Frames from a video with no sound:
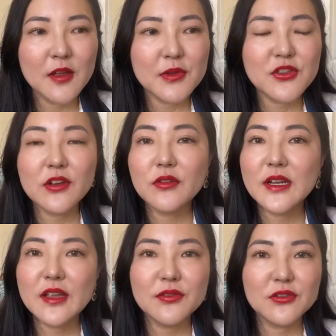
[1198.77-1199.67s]
But
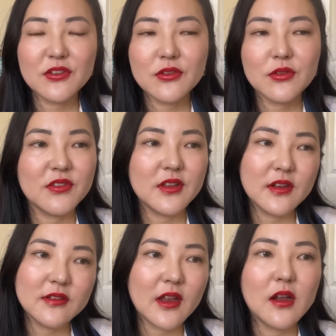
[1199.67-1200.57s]
generally, if you're just
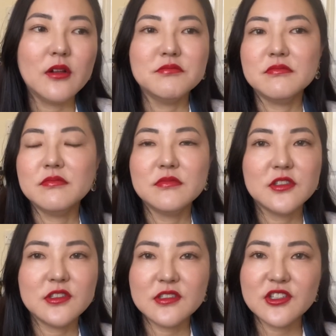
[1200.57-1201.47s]
sitting down,
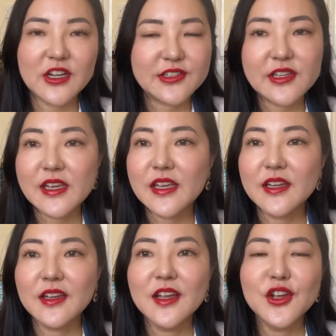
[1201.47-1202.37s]

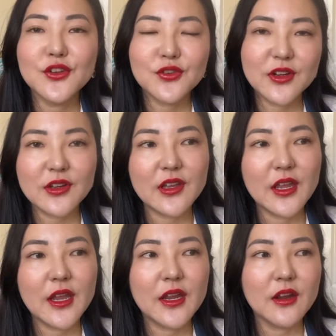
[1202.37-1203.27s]
chatting,
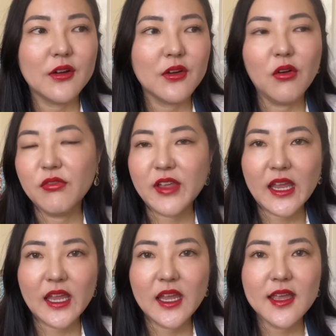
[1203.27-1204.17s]
drinking
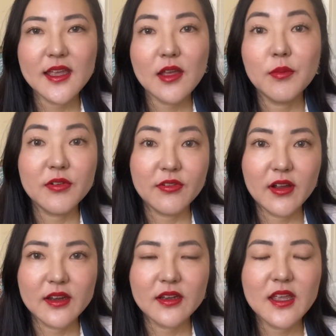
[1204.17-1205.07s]
coffee, it'll be
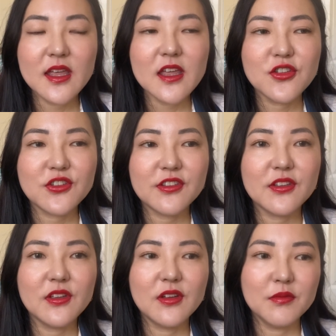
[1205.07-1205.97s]
fine. It's just
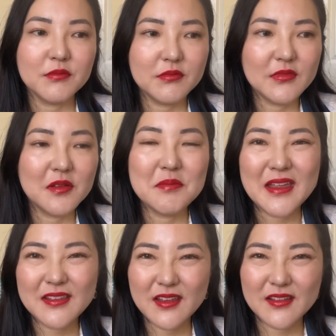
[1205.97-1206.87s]
the
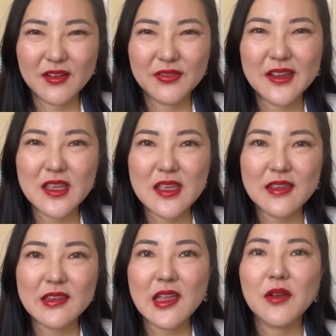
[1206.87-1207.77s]
messier stuff like
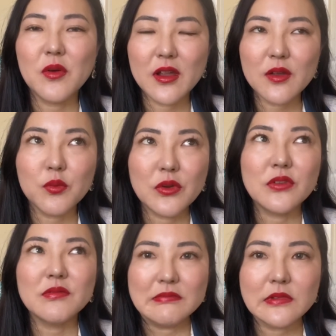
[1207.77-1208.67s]
eating where it would
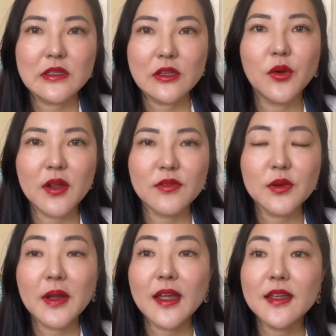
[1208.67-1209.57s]
go
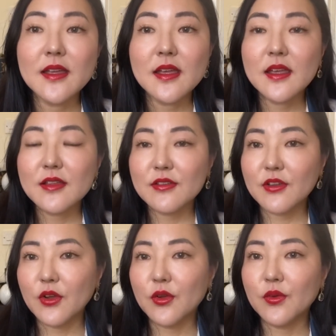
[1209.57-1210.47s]
everywhere.
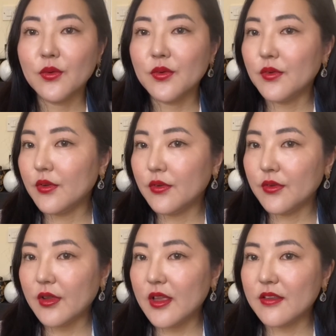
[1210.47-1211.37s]
So
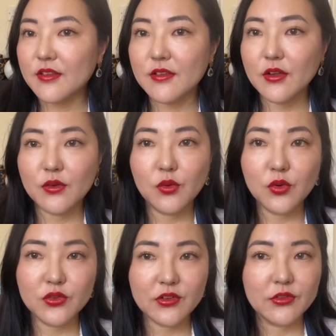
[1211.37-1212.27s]
it's a
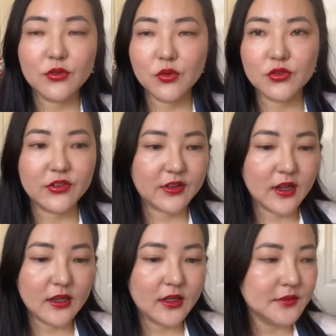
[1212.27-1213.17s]
gorgeous, gorgeous
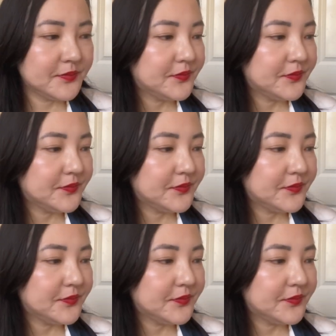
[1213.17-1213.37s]
color.